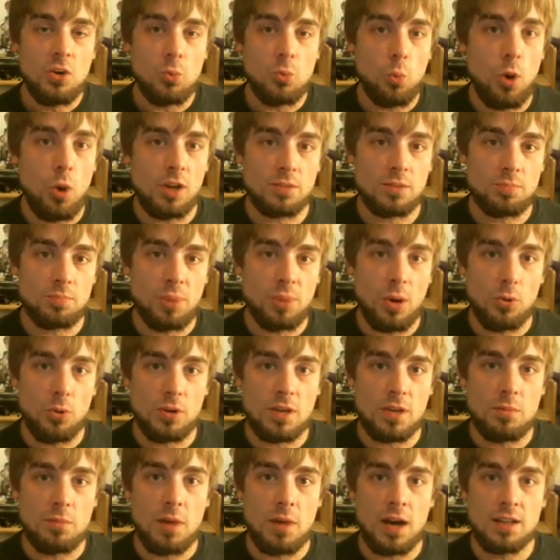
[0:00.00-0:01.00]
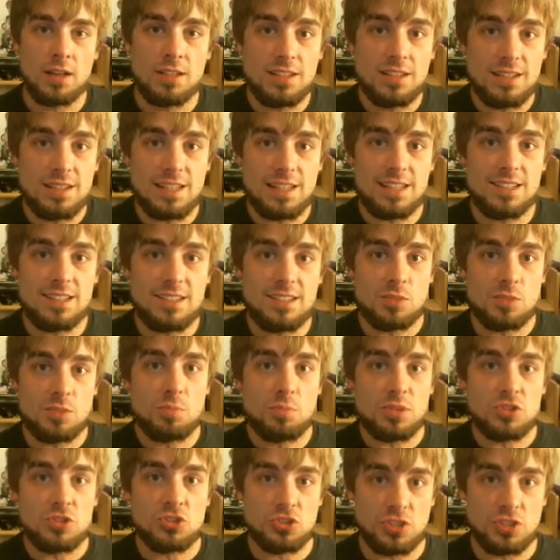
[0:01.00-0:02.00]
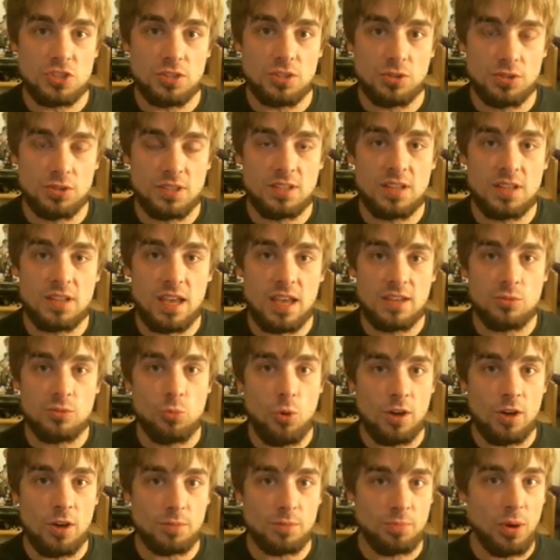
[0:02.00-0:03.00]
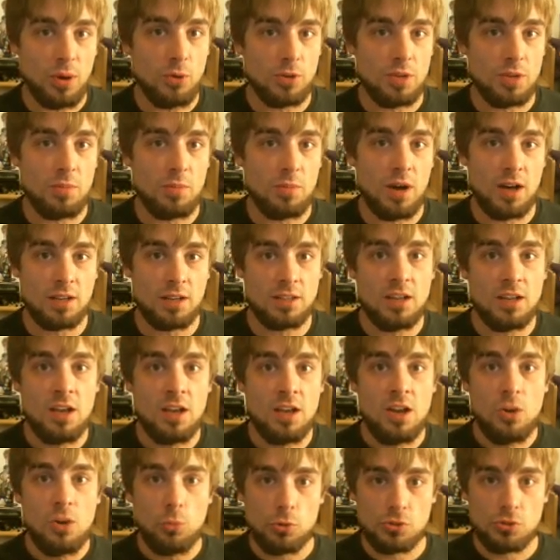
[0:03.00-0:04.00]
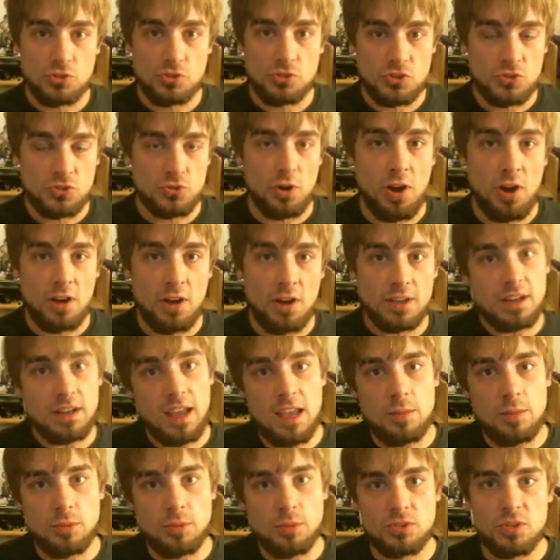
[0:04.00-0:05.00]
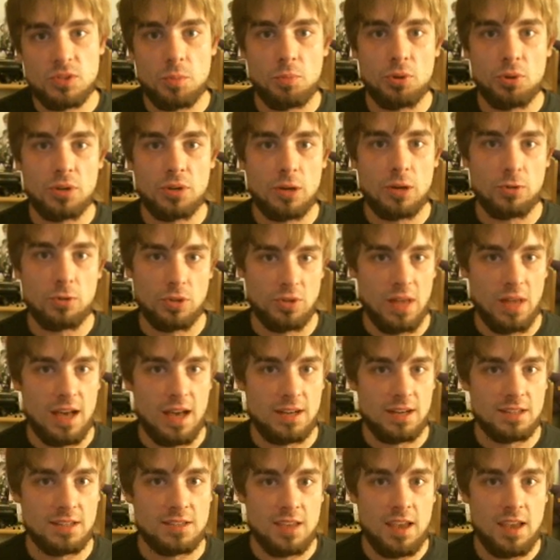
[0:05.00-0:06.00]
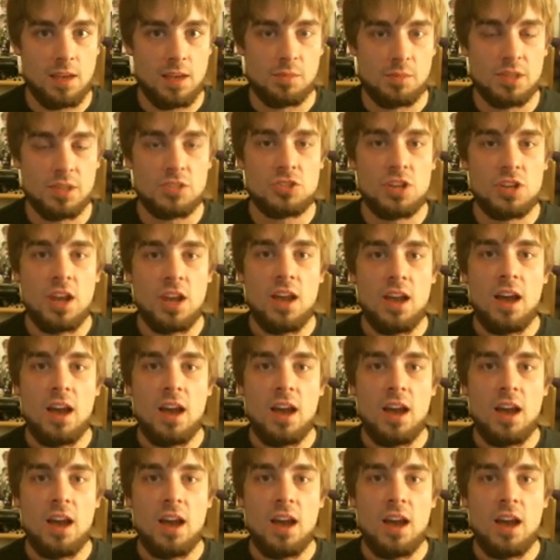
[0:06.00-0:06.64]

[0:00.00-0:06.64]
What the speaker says: what Pokemon needed to be shielded and what Pokemon were strong and able to put out a lot of damage.